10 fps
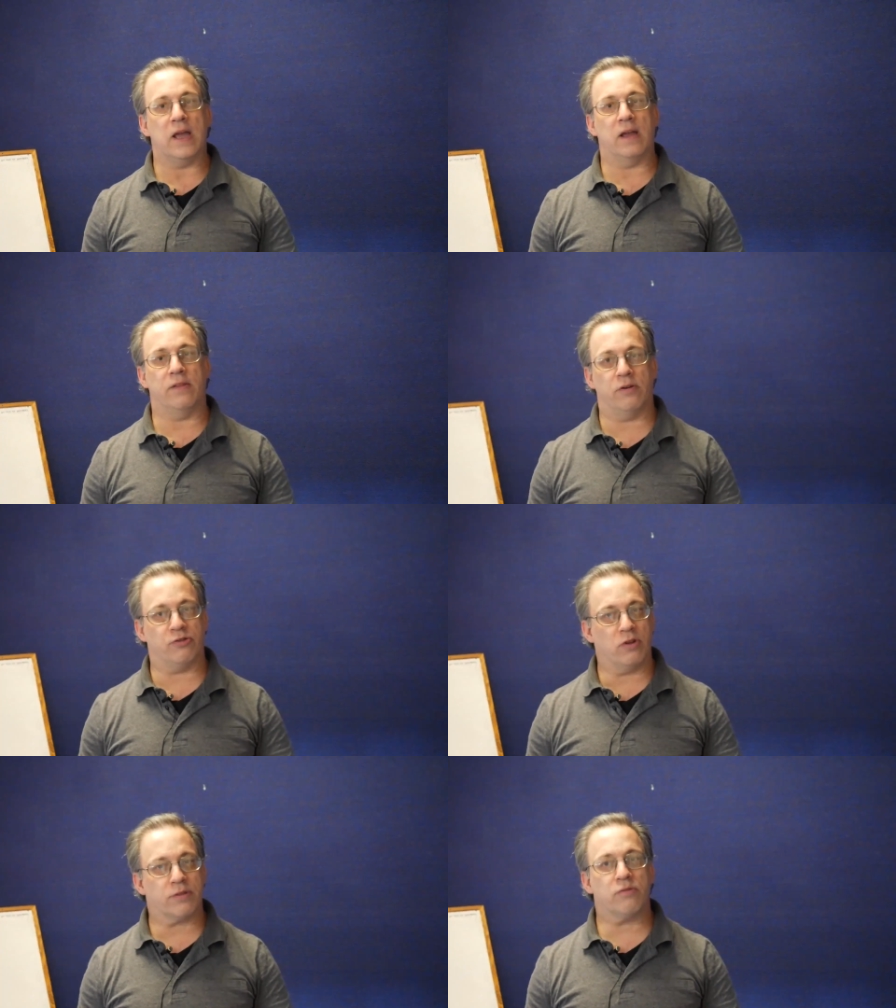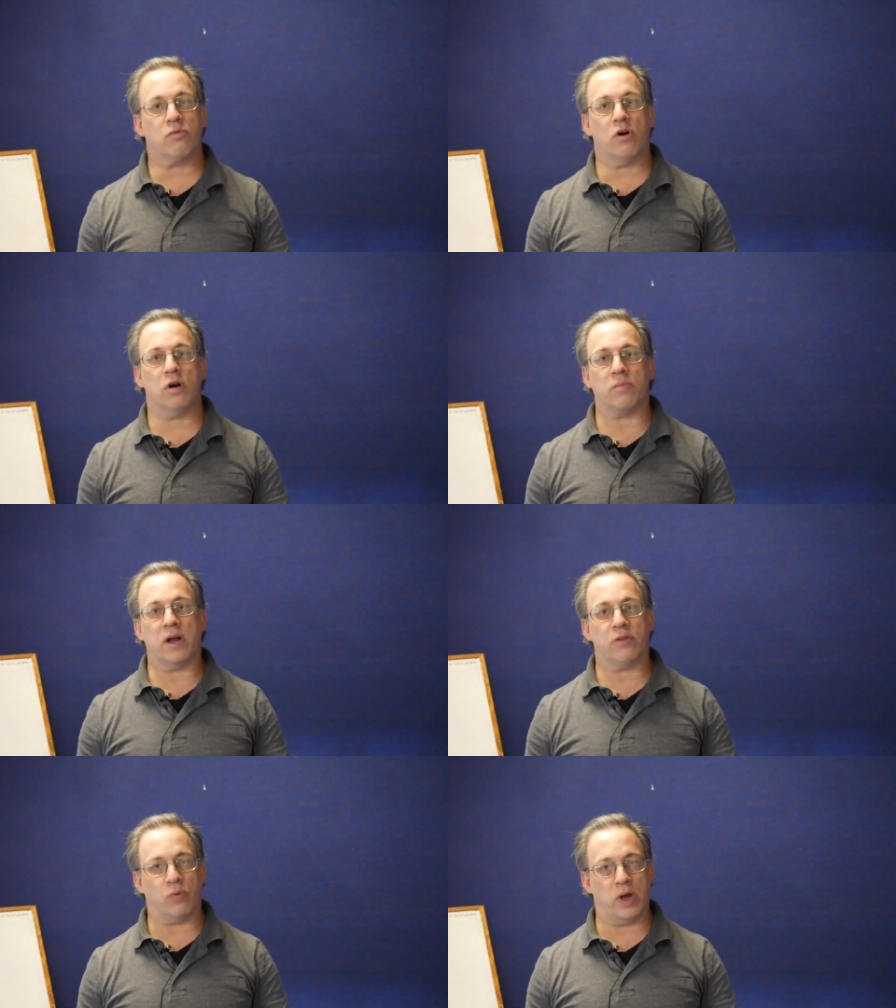And there's nothing wrong,
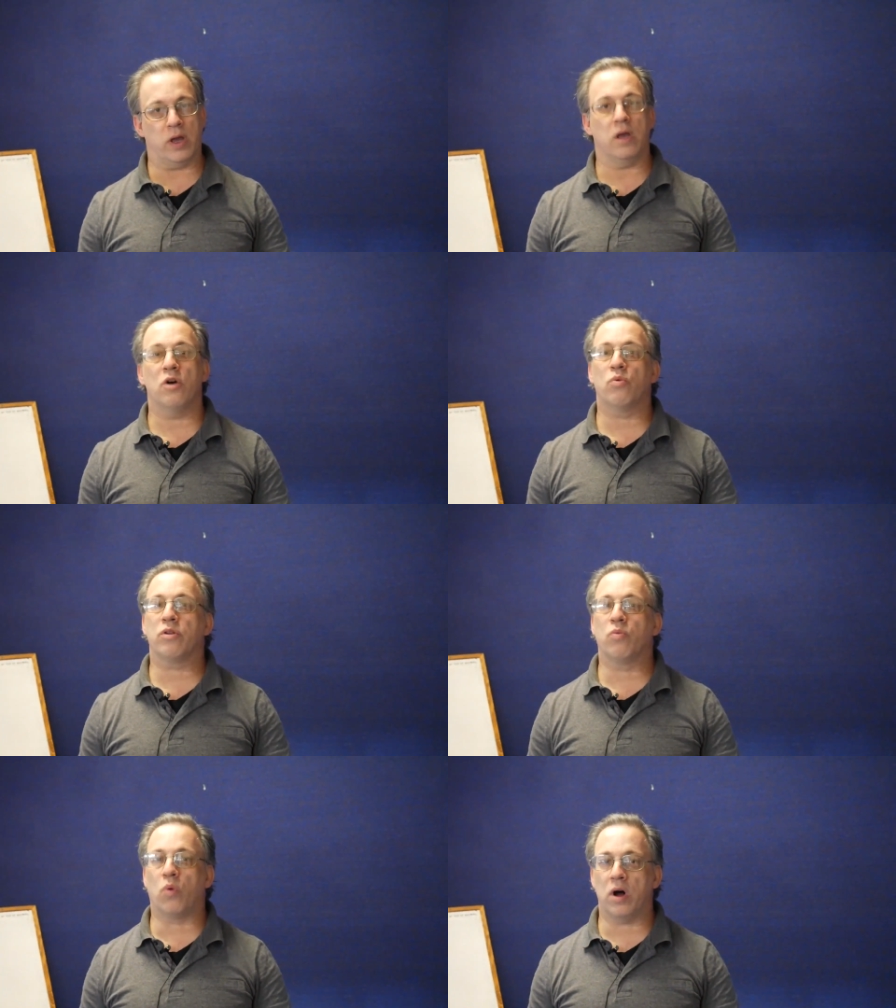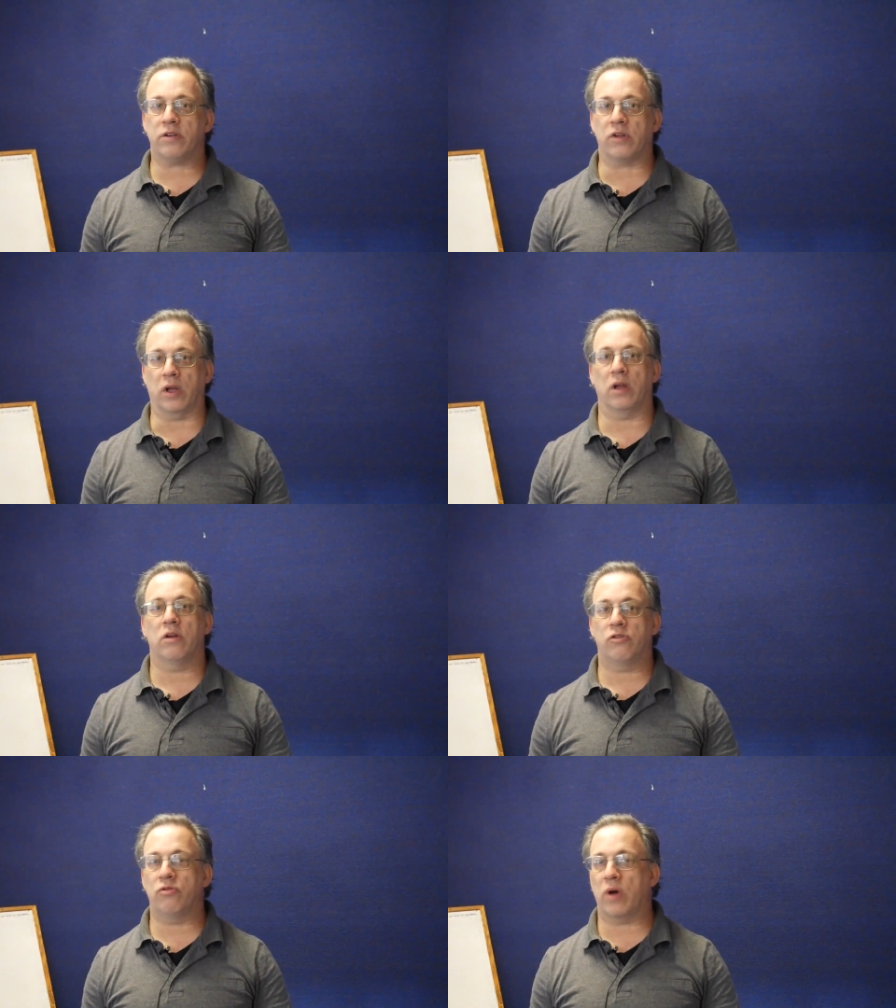by the way, with wanting
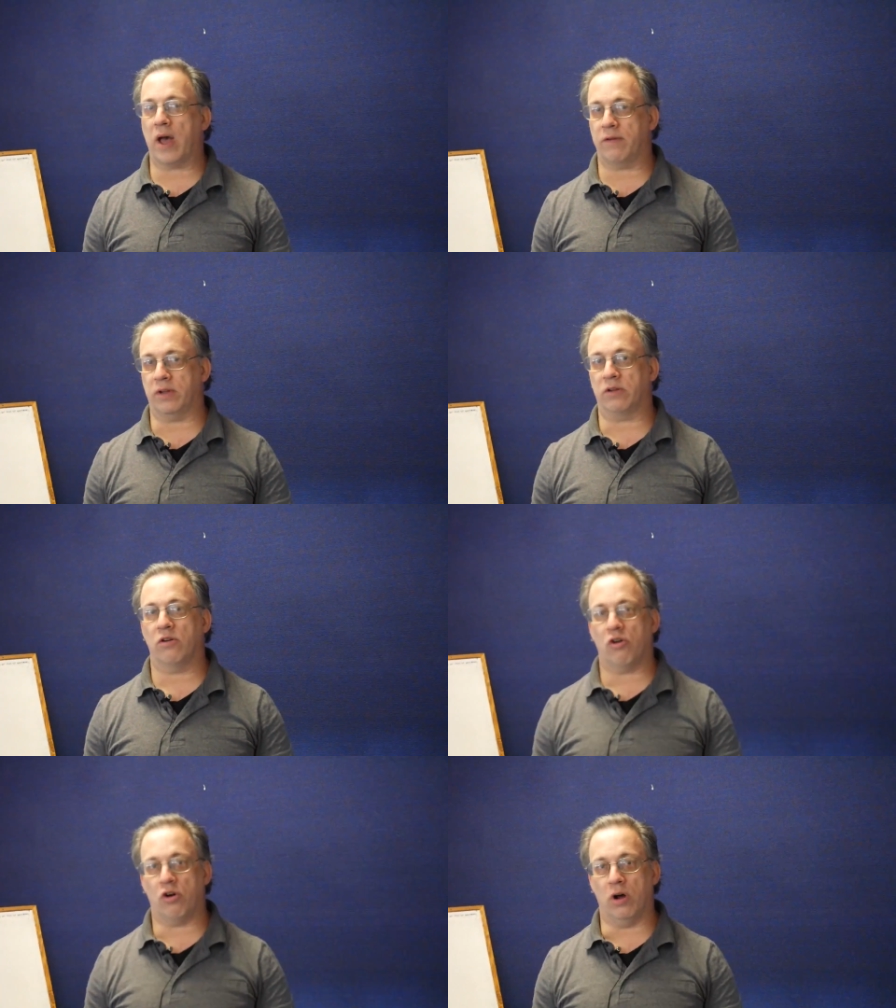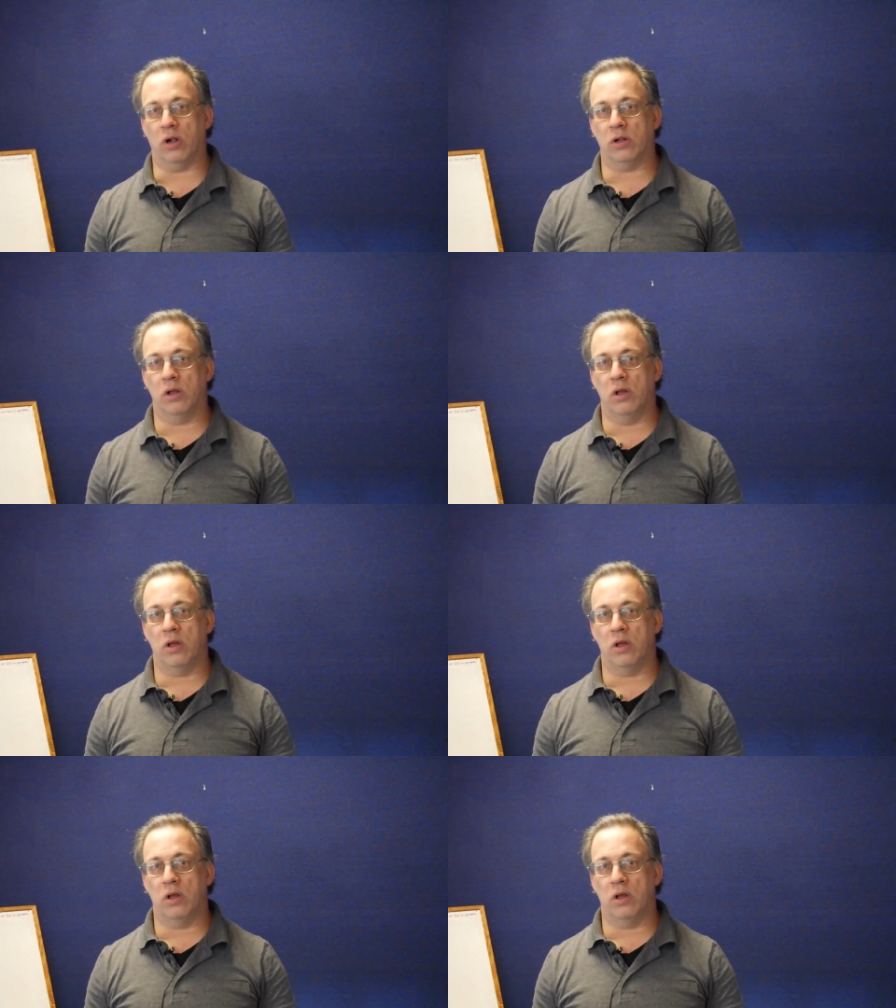to have it all.